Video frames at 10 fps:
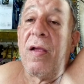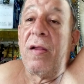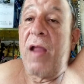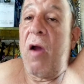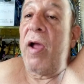
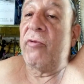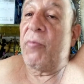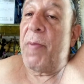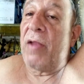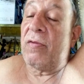Now, I
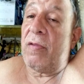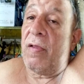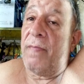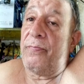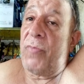spent
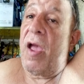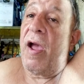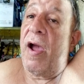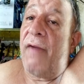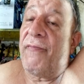a
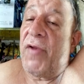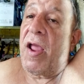half an